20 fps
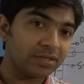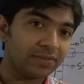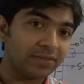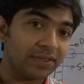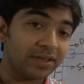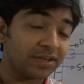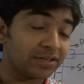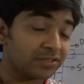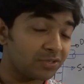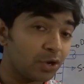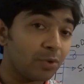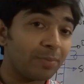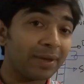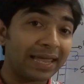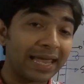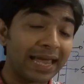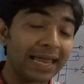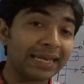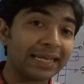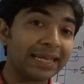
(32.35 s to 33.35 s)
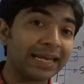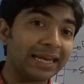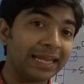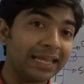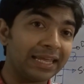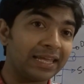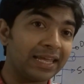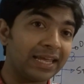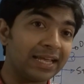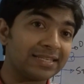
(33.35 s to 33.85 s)
There is no mechanical
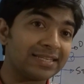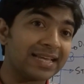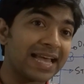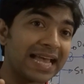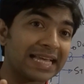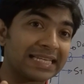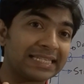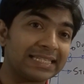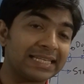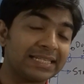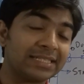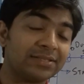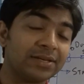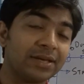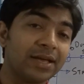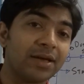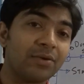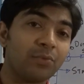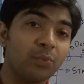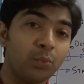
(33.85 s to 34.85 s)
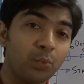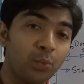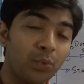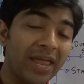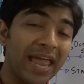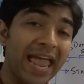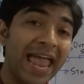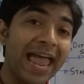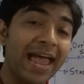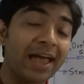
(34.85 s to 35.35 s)
linkage as such
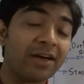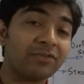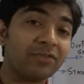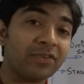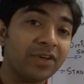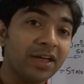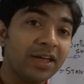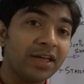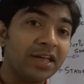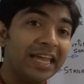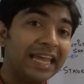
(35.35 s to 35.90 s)
we have